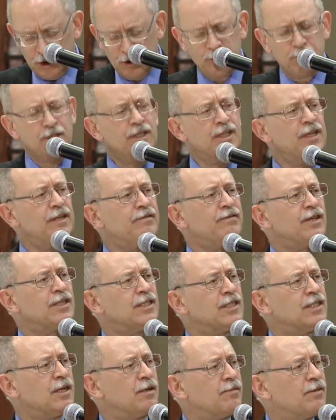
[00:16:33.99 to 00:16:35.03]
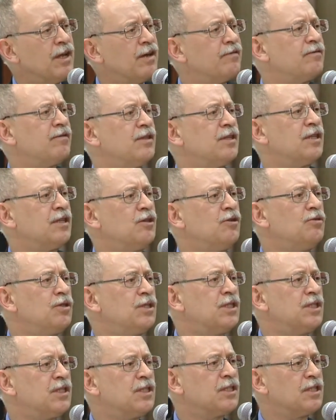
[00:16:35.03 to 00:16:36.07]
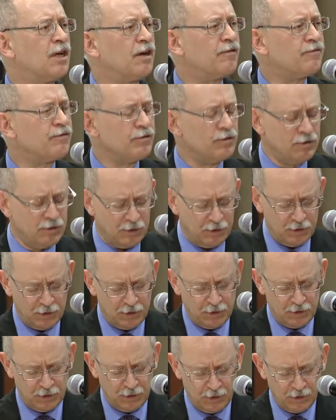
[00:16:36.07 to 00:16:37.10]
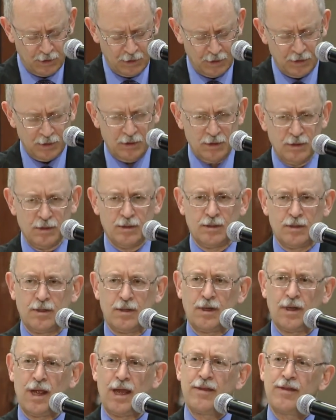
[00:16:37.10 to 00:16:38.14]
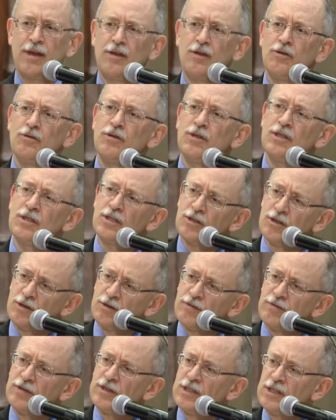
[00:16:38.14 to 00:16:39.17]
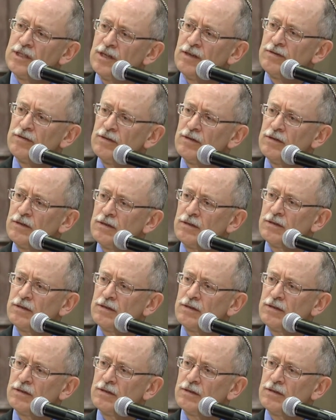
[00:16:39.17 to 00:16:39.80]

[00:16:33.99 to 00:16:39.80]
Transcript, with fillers: you believe on some level that you suffer and that you deserve to suffer?